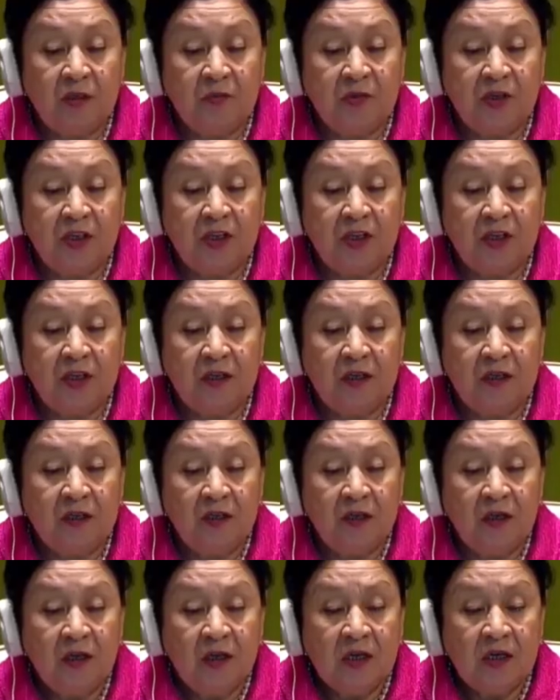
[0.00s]
the
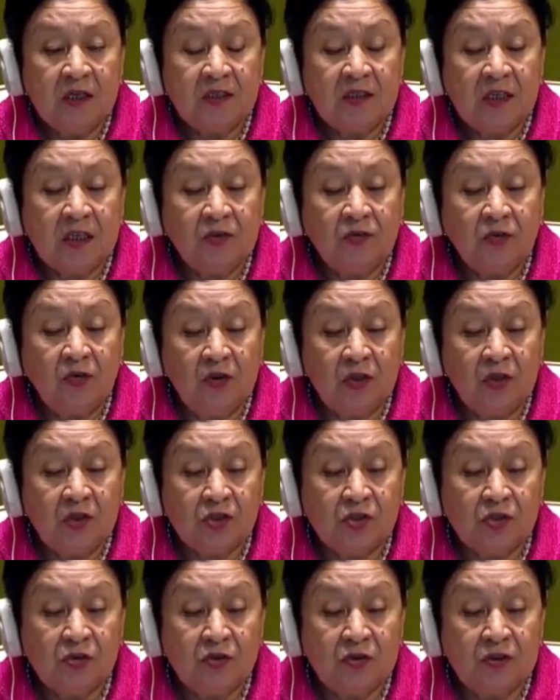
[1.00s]
President of the Republic of
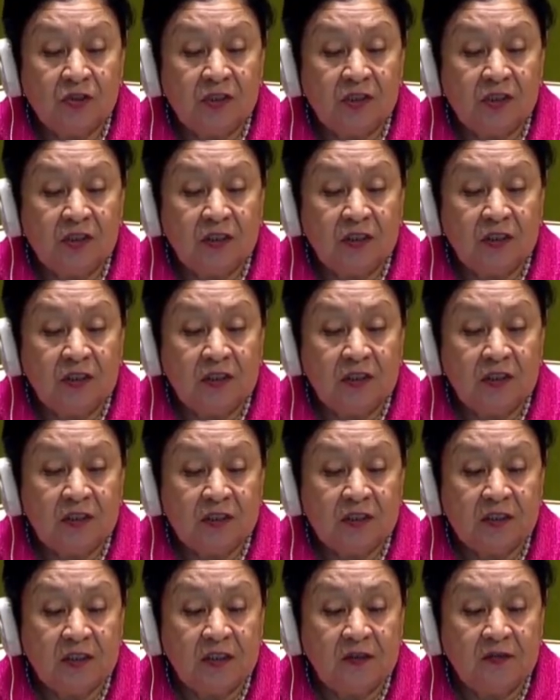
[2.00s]
Liberia
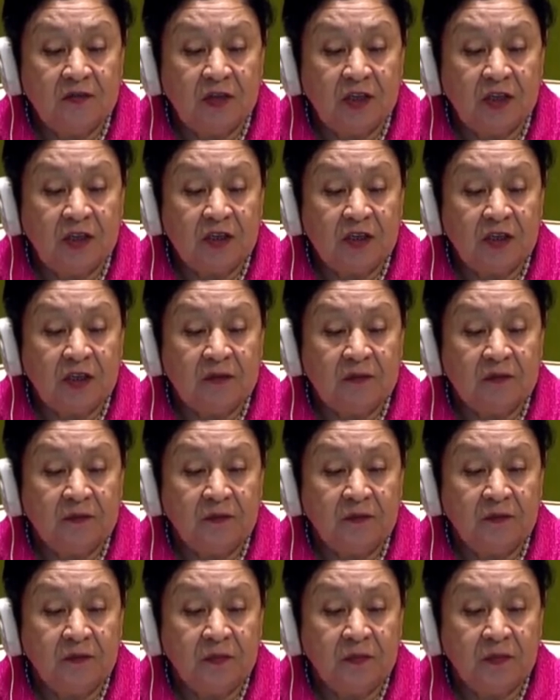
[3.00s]
for the
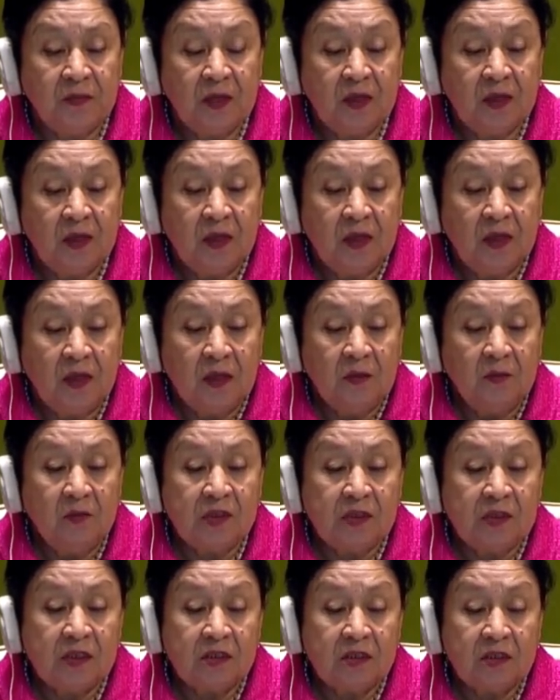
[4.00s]
statement he's just
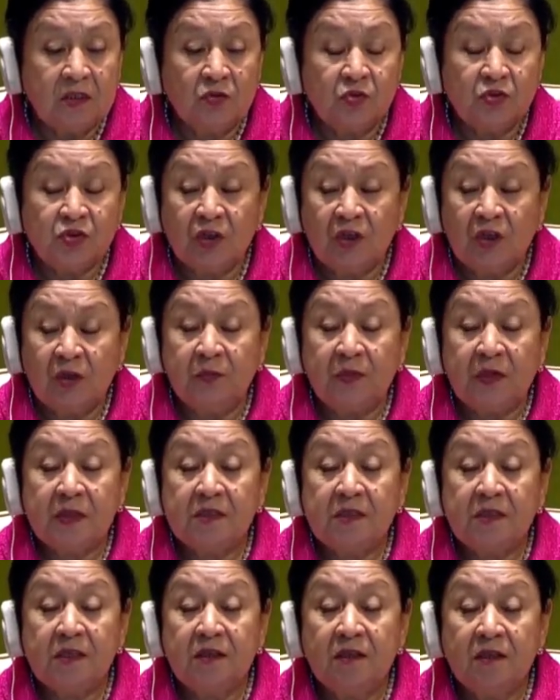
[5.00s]
delivered.
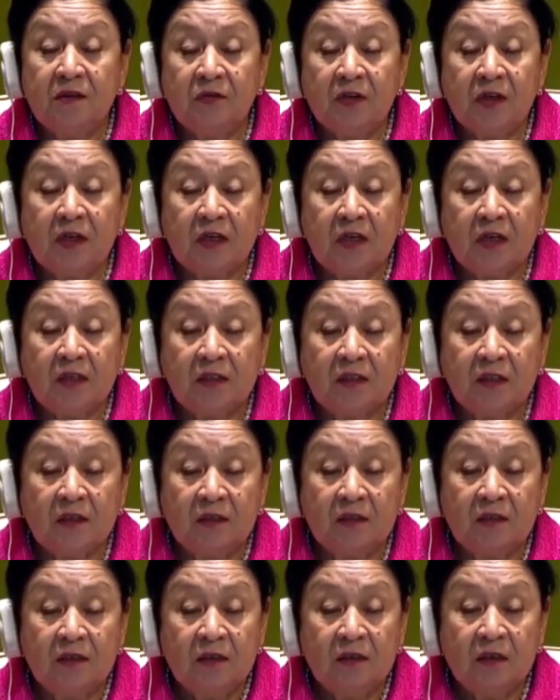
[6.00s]
We have
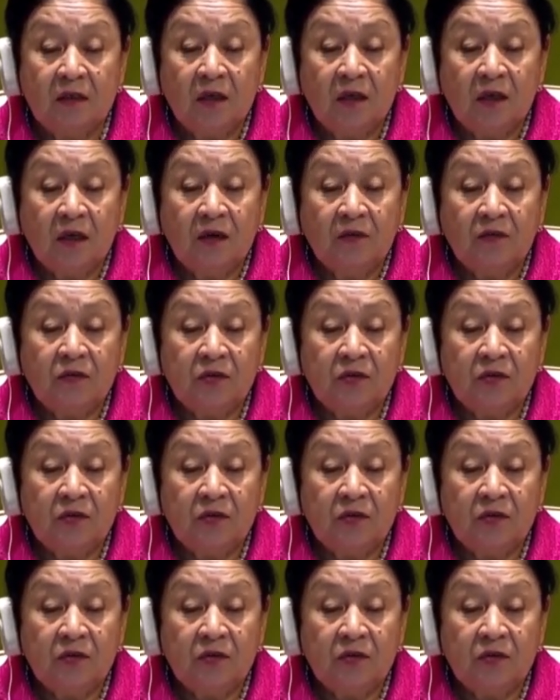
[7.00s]
heard the last